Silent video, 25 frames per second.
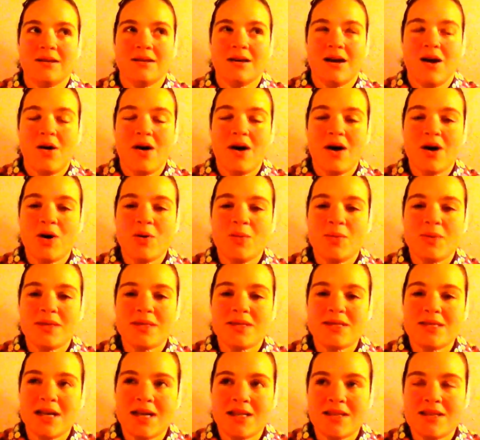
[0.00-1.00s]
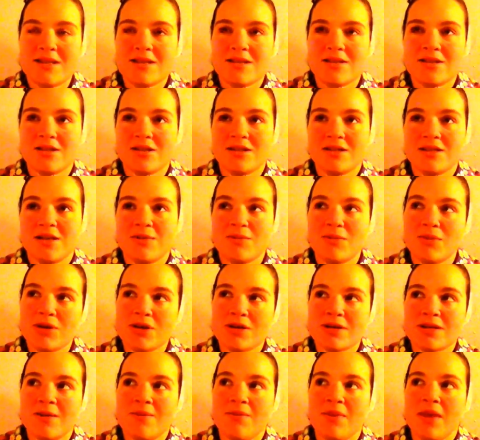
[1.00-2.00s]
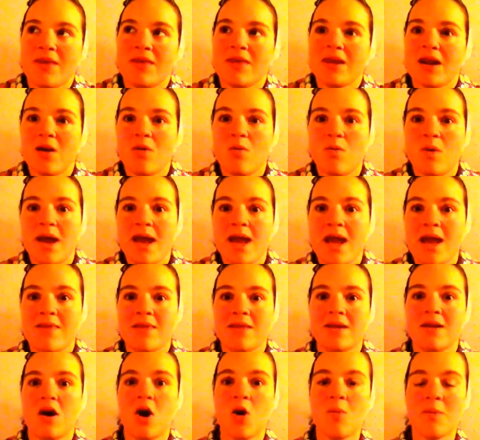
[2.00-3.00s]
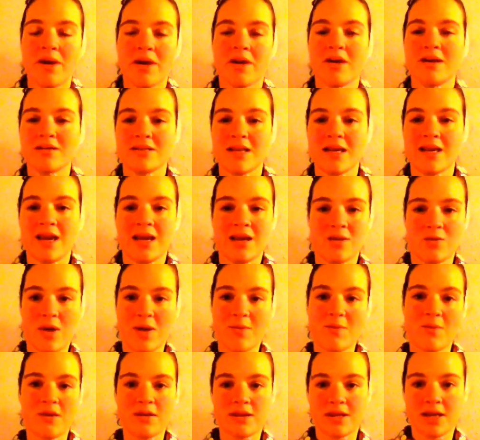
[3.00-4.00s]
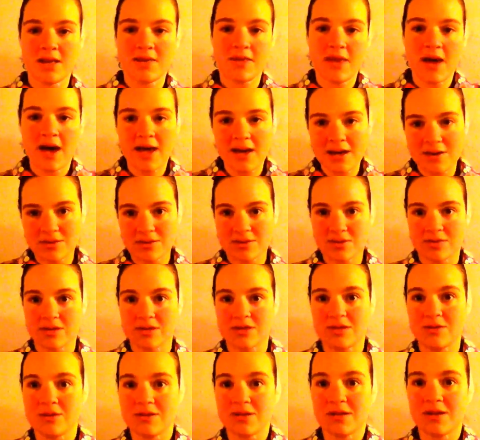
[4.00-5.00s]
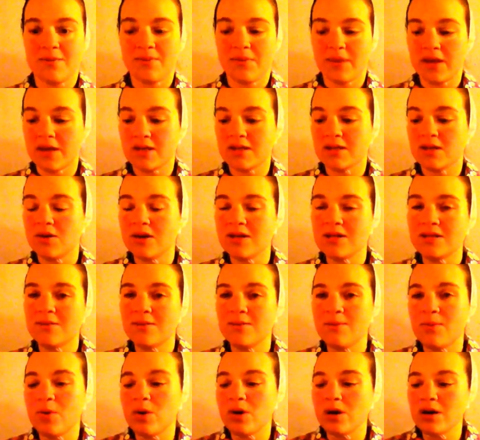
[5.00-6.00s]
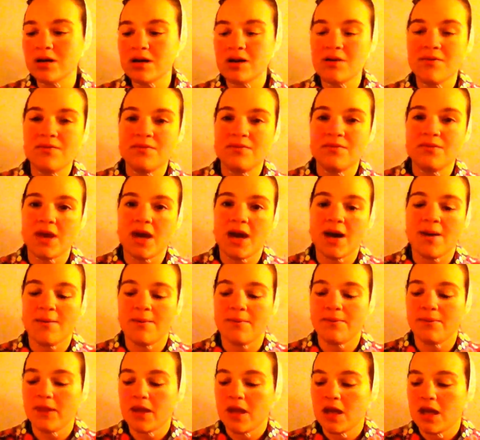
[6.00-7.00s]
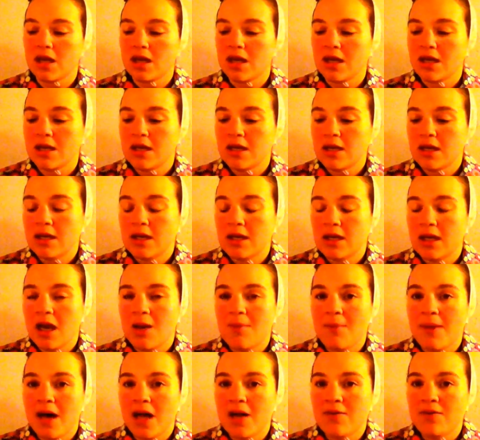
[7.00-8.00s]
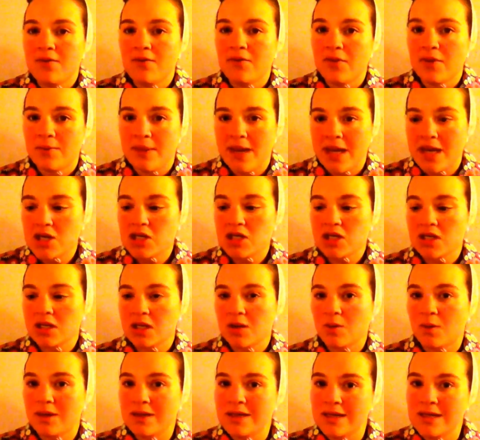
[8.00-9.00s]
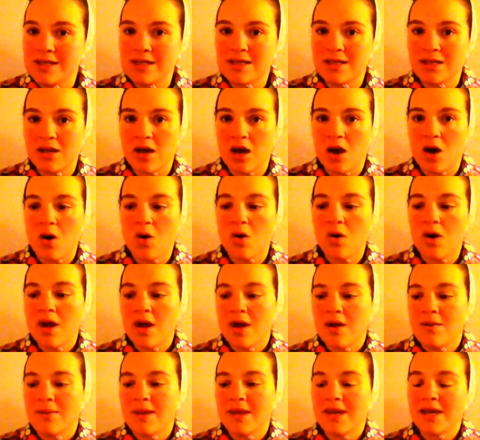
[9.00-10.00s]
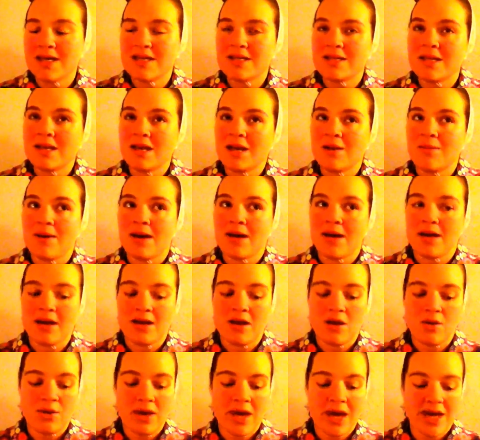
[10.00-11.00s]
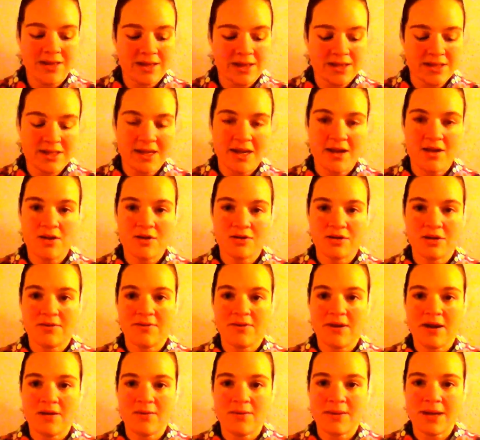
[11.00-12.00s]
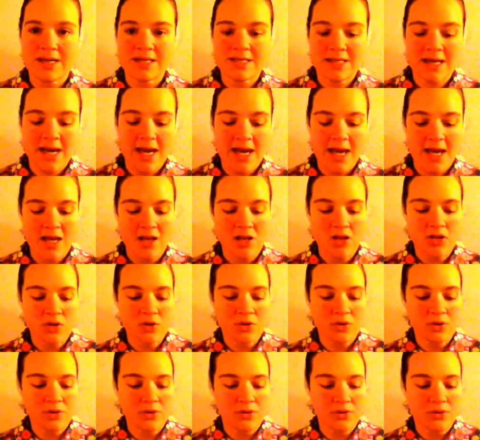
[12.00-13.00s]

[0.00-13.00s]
oh, I hope it's not this certain number or something, then I wait, and then, oh my goodness, I gained way more than I thought I was going to or something. So it's an important amount of information that we need to know, because think about it. Okay, let's say you're on the 5-bite diet and you